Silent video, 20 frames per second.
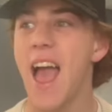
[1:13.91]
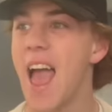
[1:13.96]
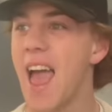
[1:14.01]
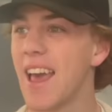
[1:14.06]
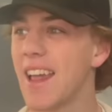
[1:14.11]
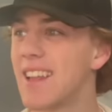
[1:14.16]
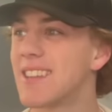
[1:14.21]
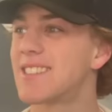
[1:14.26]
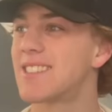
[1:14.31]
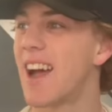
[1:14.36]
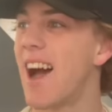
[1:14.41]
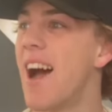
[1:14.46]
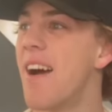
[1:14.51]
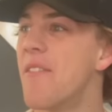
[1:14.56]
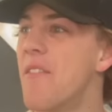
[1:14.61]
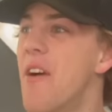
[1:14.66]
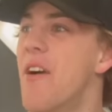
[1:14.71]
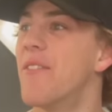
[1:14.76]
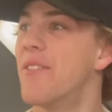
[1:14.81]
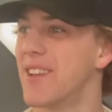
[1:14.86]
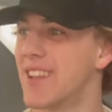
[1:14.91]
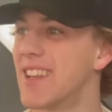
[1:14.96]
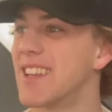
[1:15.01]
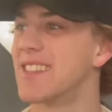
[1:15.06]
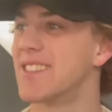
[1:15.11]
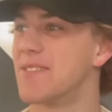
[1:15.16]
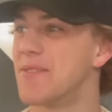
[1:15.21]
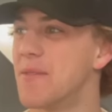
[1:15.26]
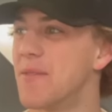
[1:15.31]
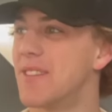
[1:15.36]
that Last mean? Time for
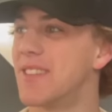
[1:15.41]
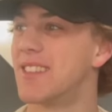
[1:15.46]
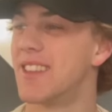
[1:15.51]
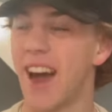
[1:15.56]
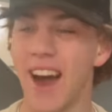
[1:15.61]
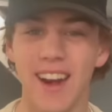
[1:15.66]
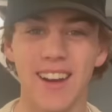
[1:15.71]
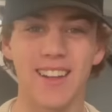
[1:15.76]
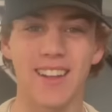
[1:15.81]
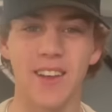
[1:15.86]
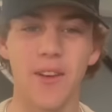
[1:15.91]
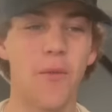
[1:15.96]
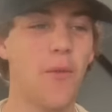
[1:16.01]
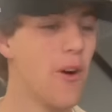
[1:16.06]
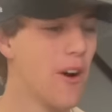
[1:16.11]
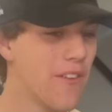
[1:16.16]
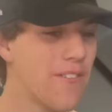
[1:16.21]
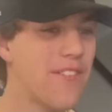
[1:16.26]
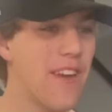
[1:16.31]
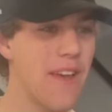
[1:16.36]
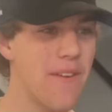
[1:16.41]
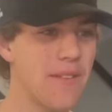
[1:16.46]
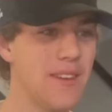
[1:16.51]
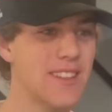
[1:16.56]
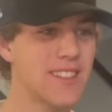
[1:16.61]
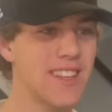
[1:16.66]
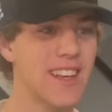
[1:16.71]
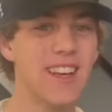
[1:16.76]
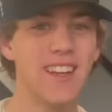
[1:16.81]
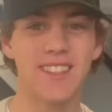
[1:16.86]
the Donnelly, world
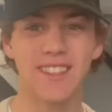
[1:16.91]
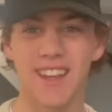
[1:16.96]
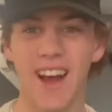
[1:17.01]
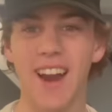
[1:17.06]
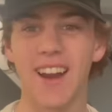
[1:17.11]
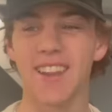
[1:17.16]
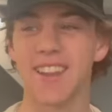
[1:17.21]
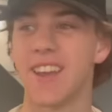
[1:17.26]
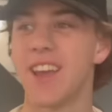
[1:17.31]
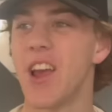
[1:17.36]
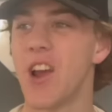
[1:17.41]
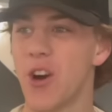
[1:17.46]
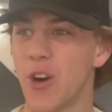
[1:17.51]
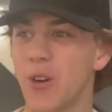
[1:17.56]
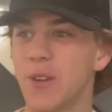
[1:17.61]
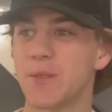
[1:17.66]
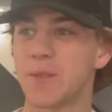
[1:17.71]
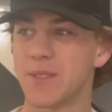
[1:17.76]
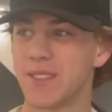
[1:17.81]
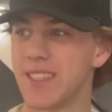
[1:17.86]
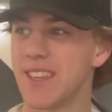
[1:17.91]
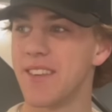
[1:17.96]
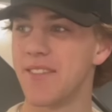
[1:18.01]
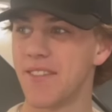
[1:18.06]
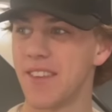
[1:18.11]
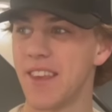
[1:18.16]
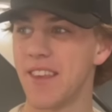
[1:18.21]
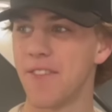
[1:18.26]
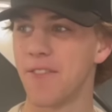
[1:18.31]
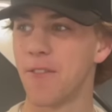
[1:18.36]
famous Donnelly Christmas Eve
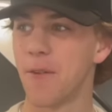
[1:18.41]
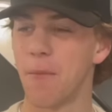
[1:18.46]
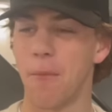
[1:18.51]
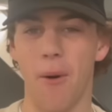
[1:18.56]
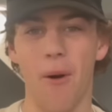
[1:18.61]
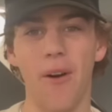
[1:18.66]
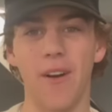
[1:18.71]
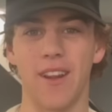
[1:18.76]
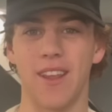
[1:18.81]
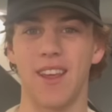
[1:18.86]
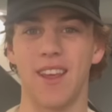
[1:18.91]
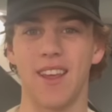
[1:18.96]
Eve party.